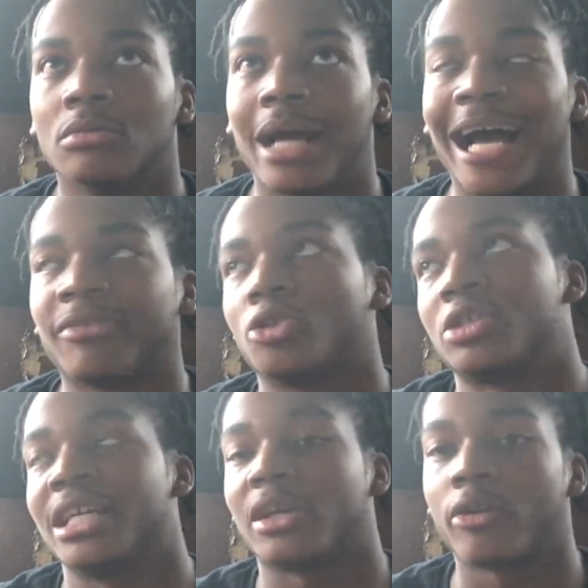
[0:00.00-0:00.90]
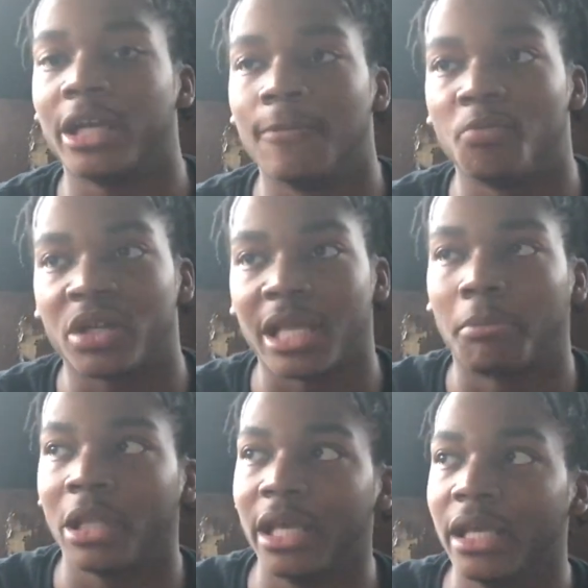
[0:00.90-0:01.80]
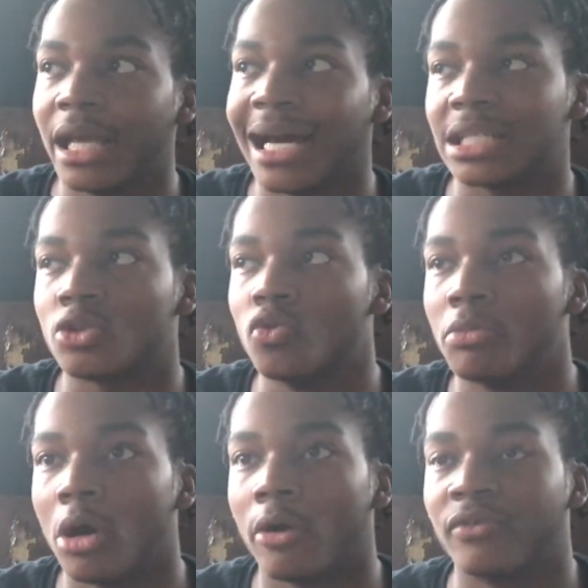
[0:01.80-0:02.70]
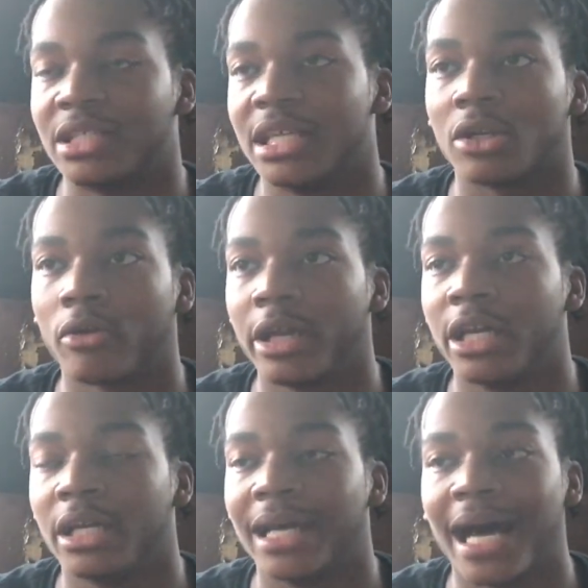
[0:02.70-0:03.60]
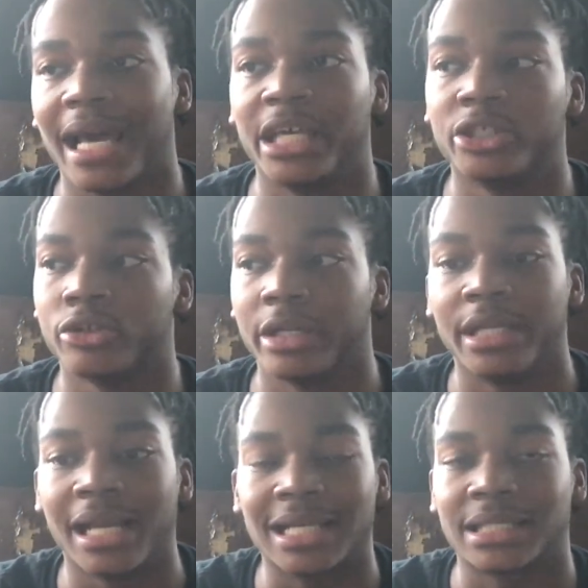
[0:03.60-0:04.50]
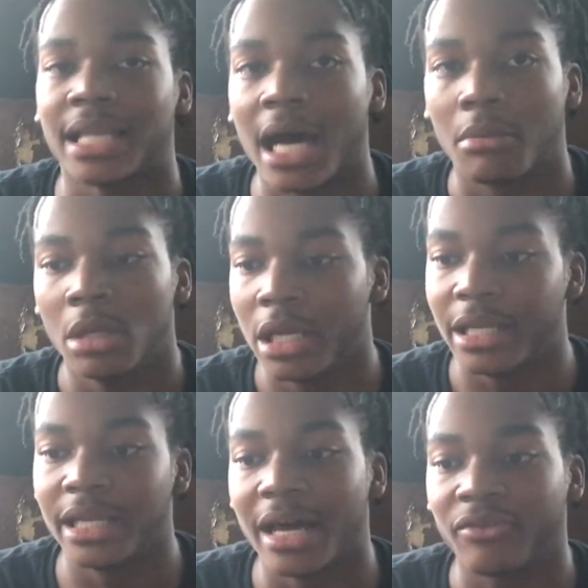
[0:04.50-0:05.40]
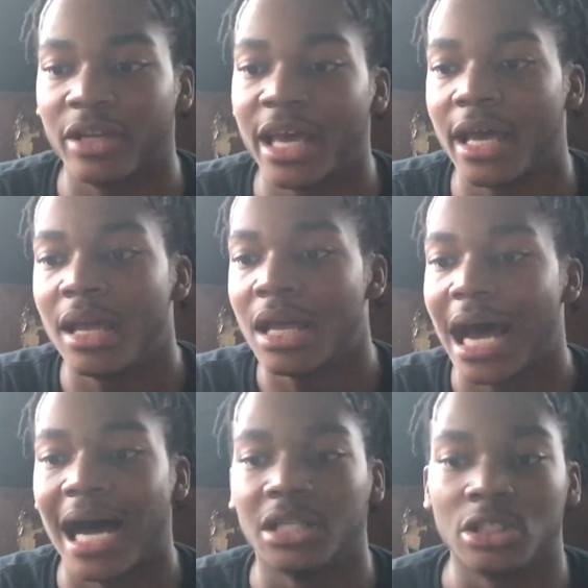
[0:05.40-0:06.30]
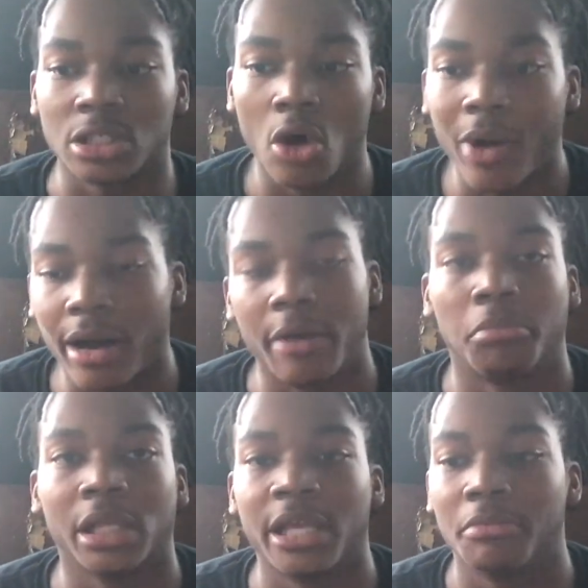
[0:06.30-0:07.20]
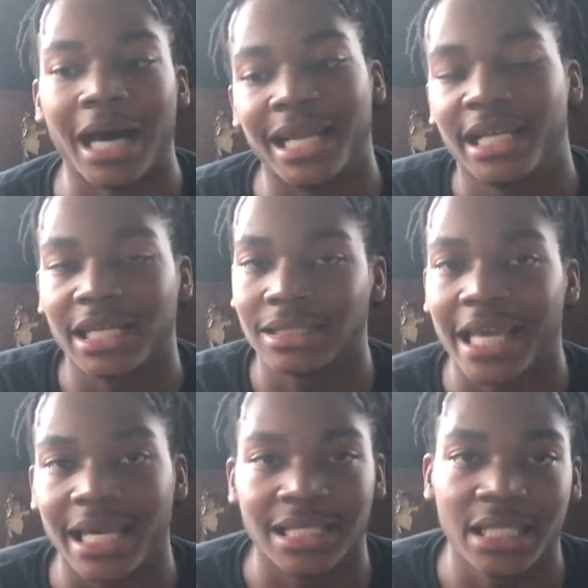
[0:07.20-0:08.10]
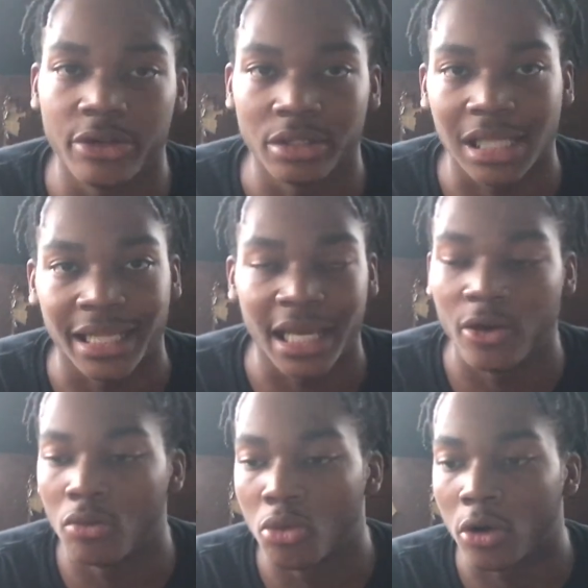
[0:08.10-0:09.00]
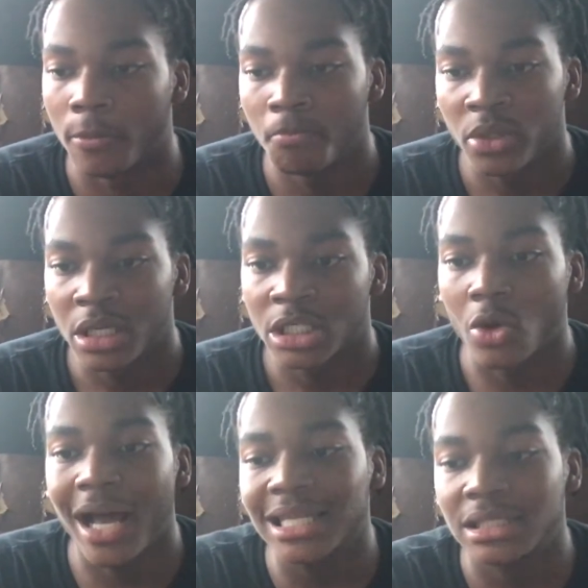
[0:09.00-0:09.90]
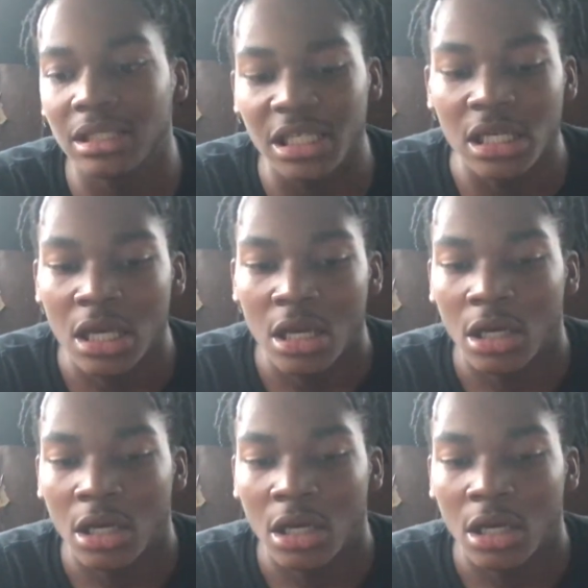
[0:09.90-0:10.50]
after 10th grade because I played high school ball for 10th grade, got injured, and then I stopped. And then after that, I just go out and play, but I didn't take it serious like that no more. So I actually